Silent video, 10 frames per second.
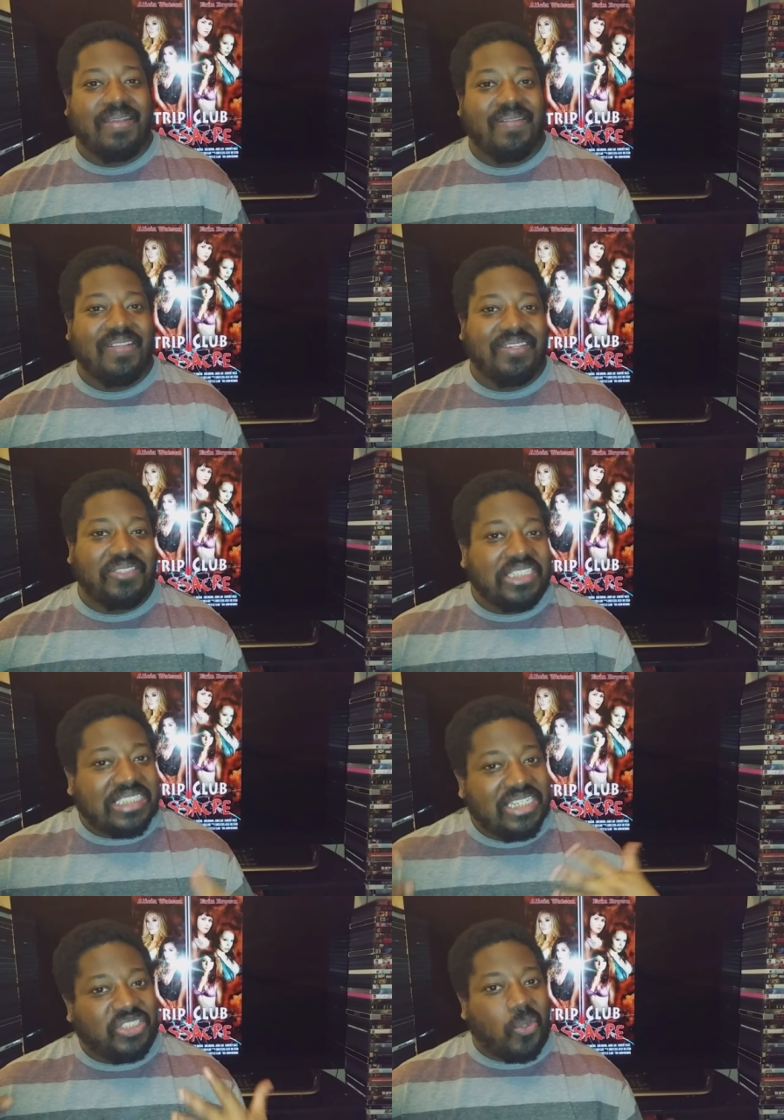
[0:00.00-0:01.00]
You just
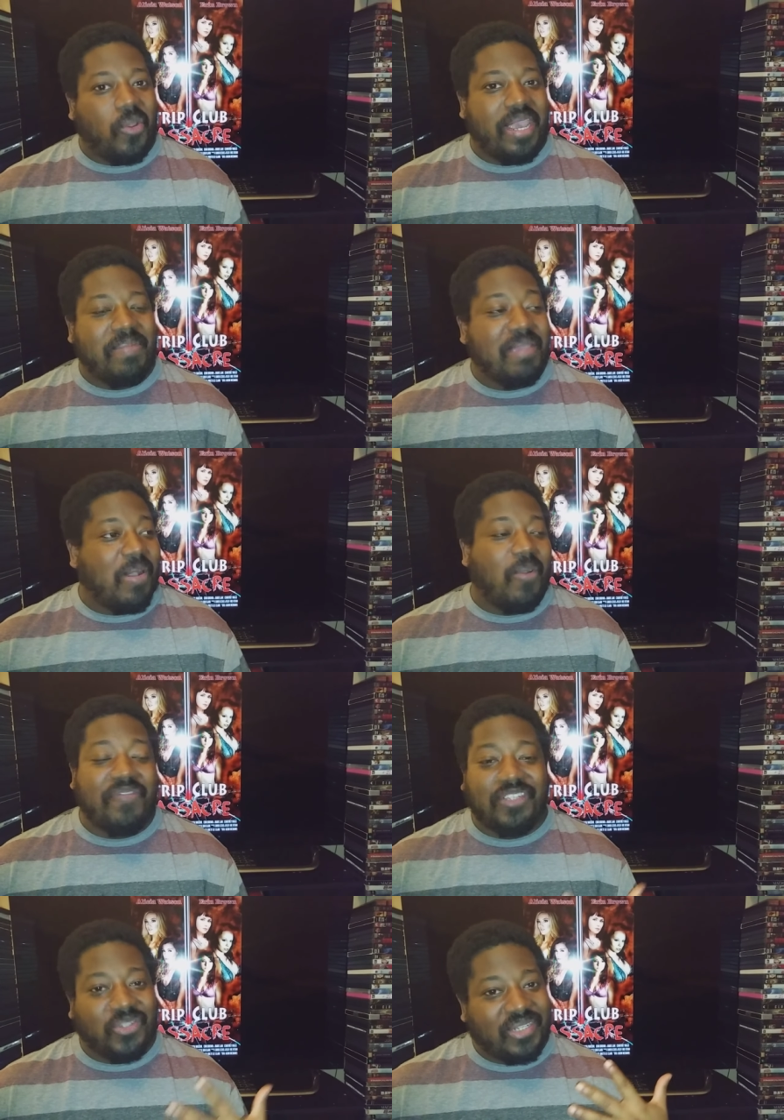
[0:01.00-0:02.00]
enjoy it. Me and my wife
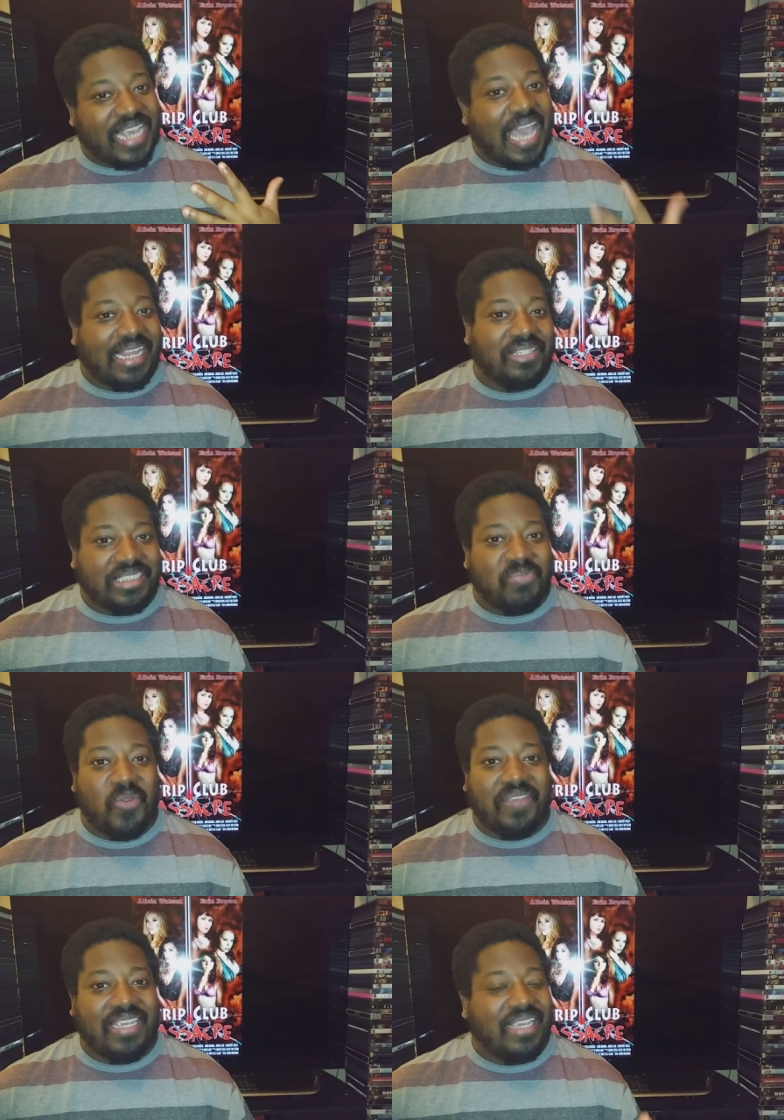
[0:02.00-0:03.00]
enjoyed the hell out of this yes,
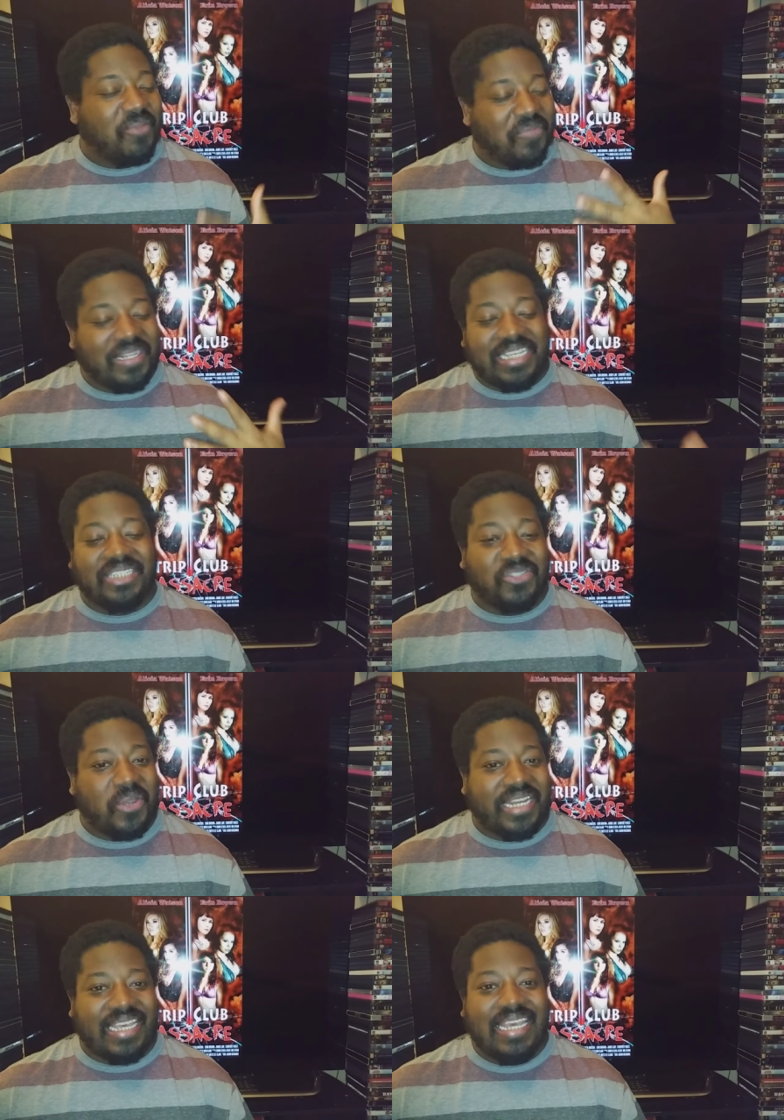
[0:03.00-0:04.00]
movie. We really enjoyed
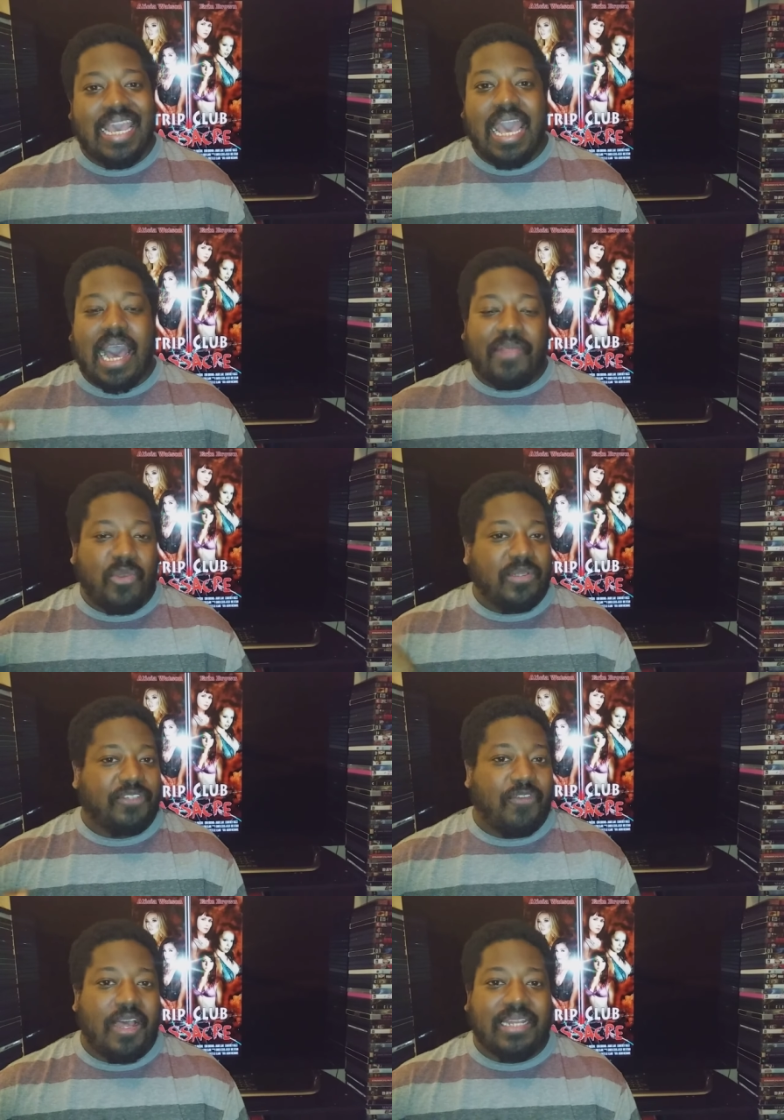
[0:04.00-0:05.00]
it. I thought it was
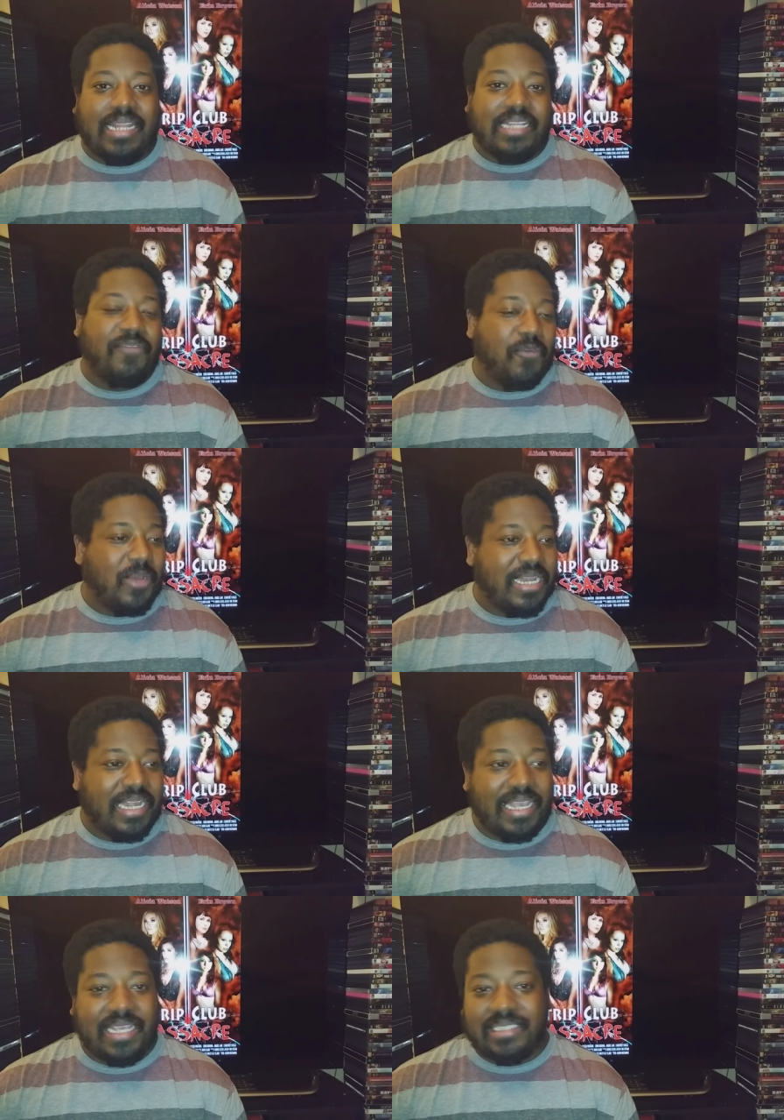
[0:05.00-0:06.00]
fun. I liked it for what it
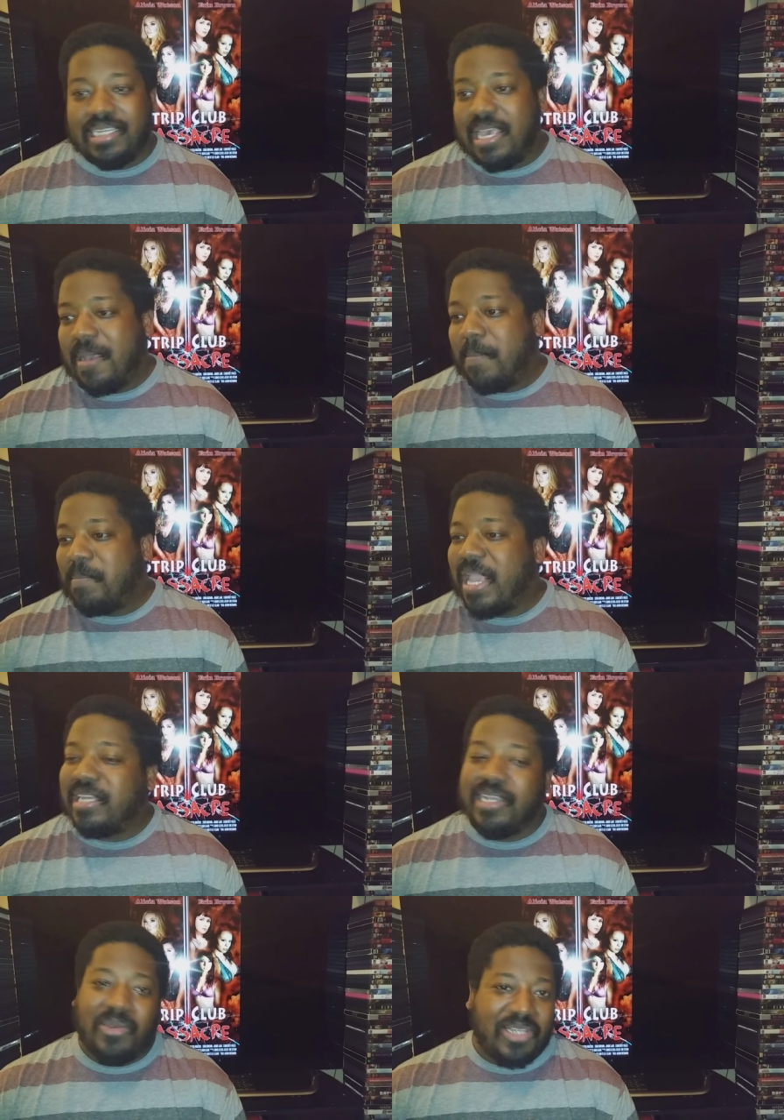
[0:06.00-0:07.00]
is. Pink
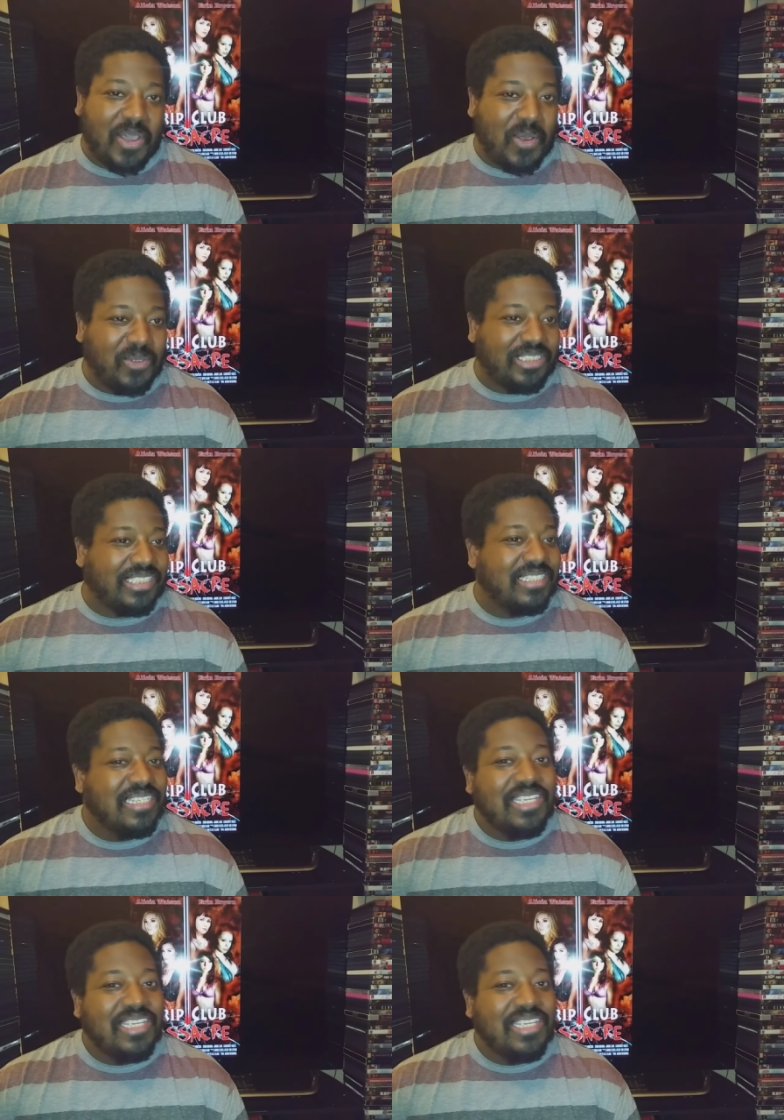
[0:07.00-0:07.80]
dildos, you